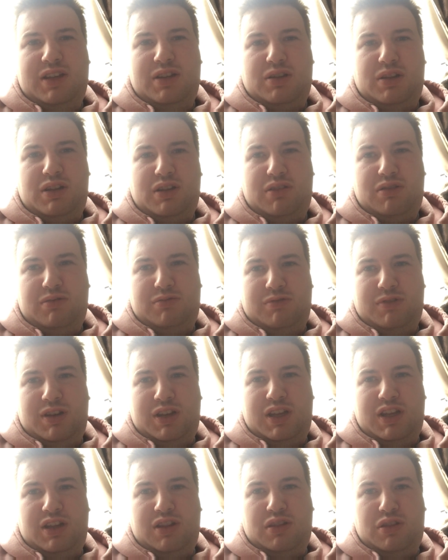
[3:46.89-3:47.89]
Second
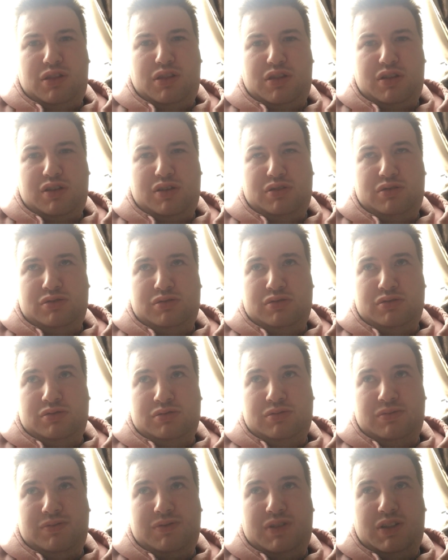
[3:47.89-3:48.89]
week in
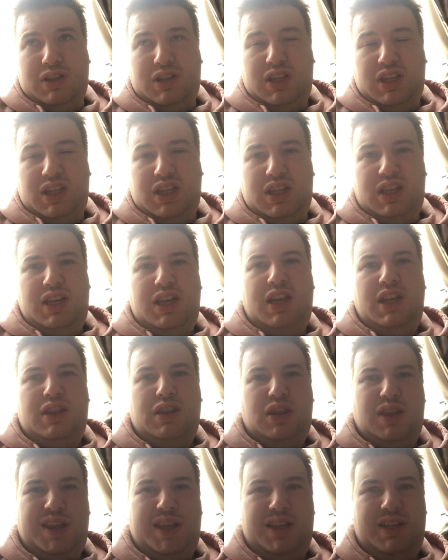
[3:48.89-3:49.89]
school. The
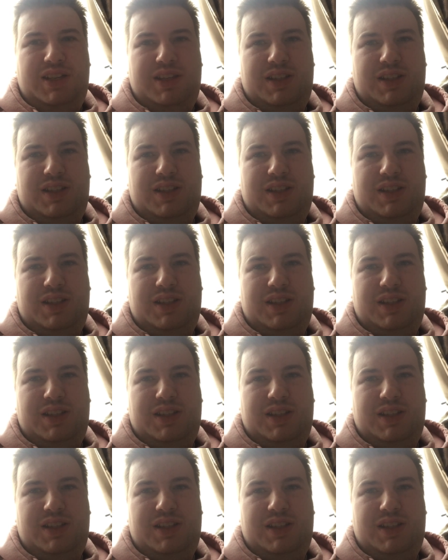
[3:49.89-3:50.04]
kids.